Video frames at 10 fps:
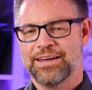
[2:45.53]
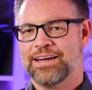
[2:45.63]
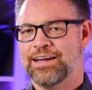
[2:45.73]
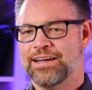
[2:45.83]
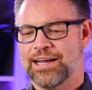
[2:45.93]

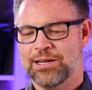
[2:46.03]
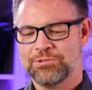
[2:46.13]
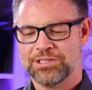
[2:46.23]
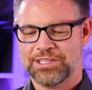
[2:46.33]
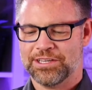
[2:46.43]
Uh, I'm
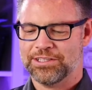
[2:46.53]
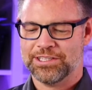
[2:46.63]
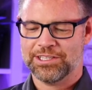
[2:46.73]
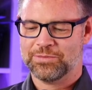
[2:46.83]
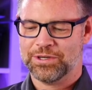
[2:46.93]
just telling you,
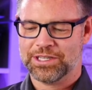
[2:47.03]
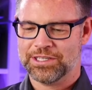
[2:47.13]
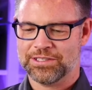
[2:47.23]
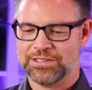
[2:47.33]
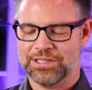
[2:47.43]
this book
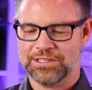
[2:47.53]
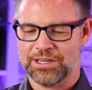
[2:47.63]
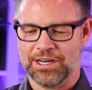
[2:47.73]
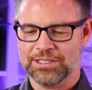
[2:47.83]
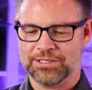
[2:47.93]
is is
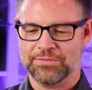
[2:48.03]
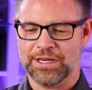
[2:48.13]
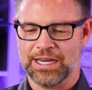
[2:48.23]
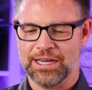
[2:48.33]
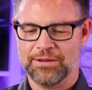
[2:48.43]
awesome.
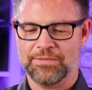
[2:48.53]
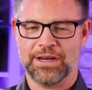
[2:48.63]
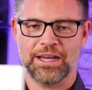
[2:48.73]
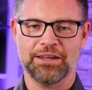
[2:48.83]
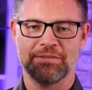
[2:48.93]
I'm
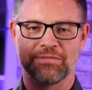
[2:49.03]
I